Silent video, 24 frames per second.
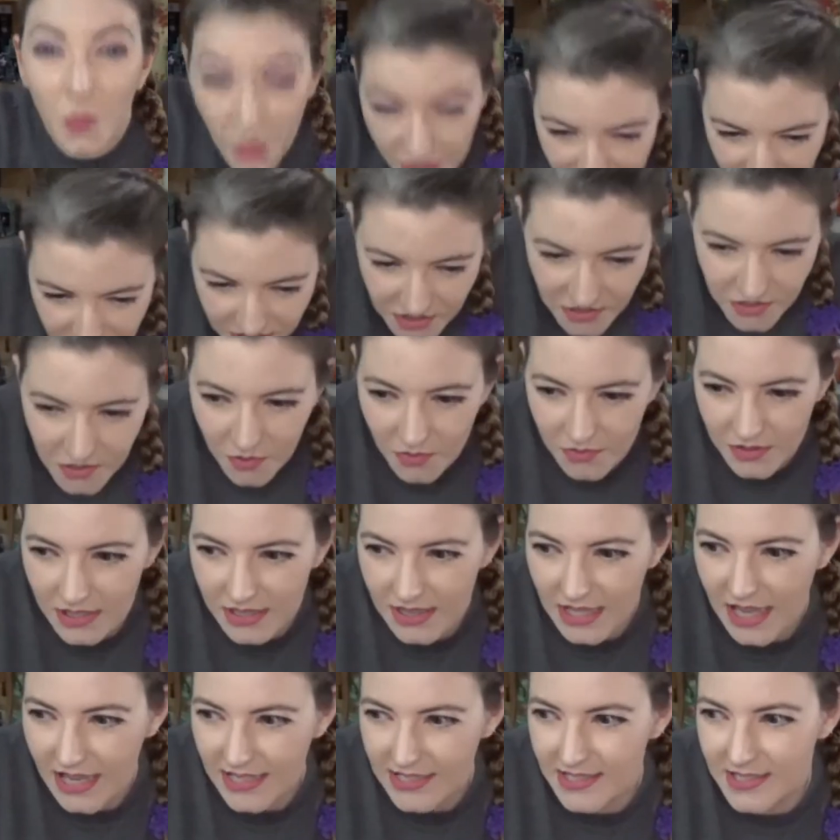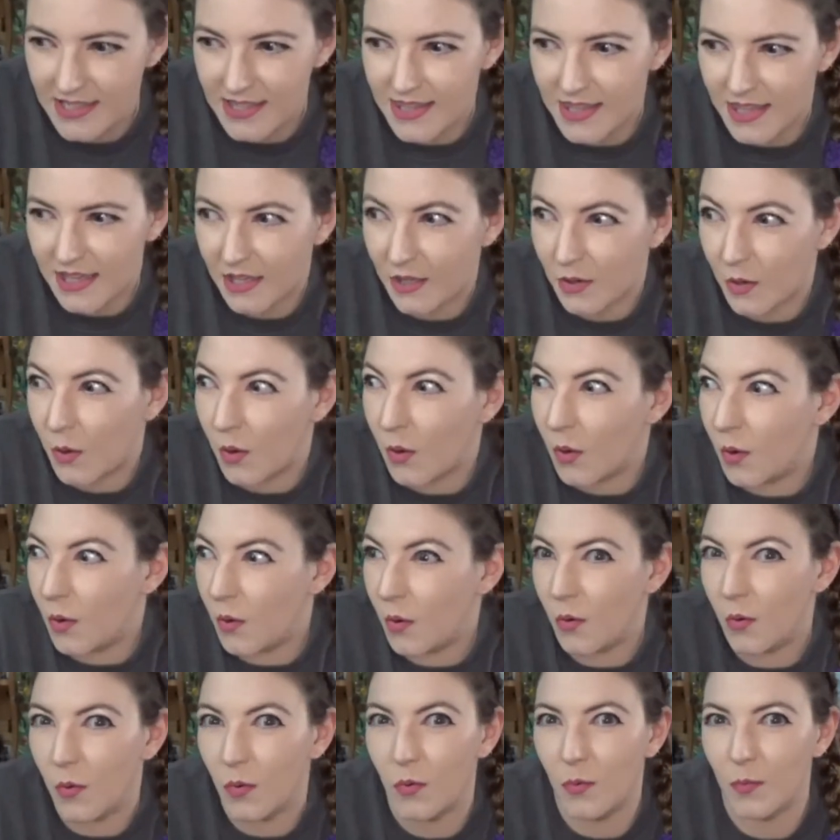we just sold the last thing,
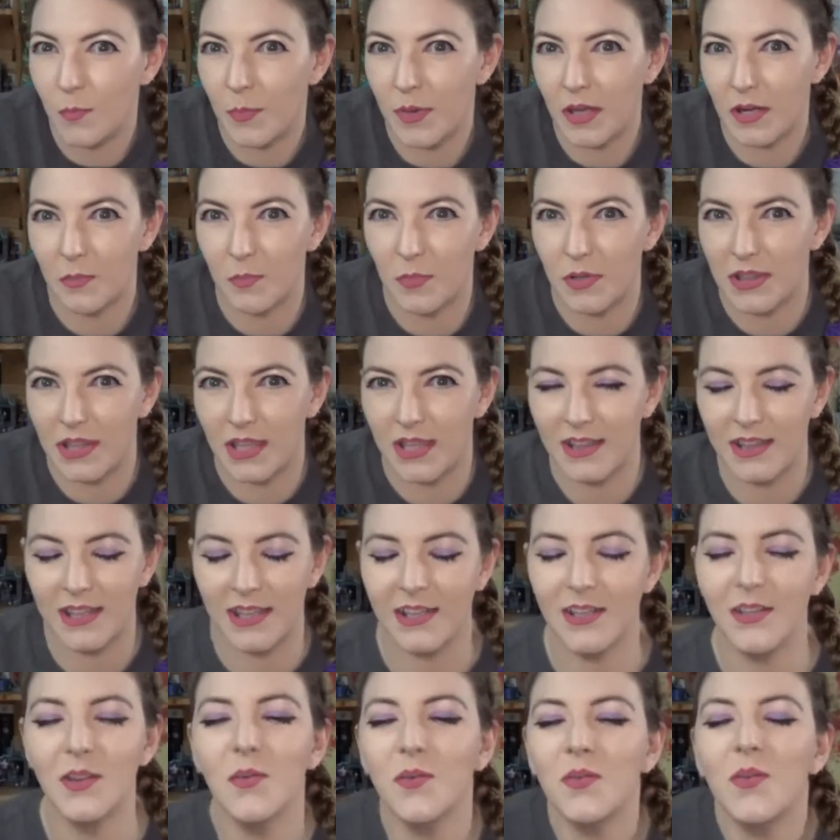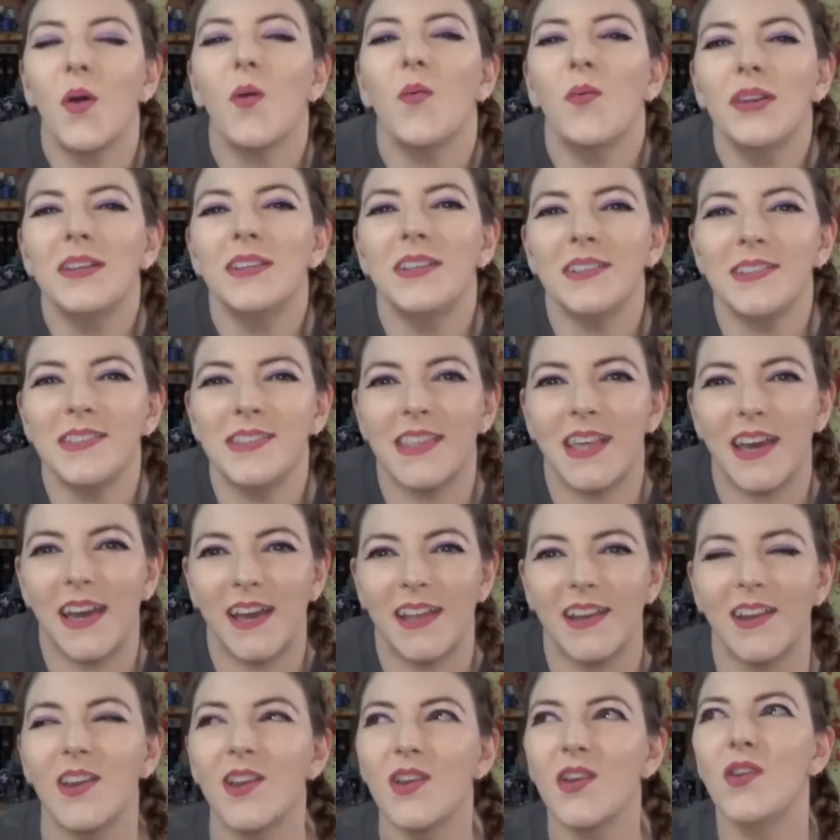oh, better put that. Like, no one does
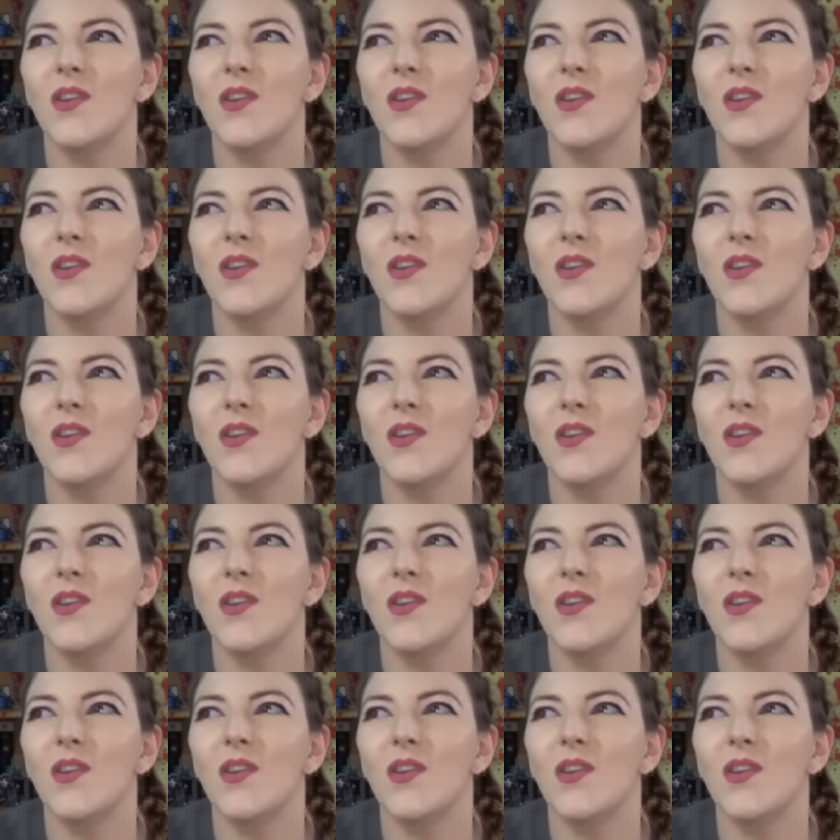that.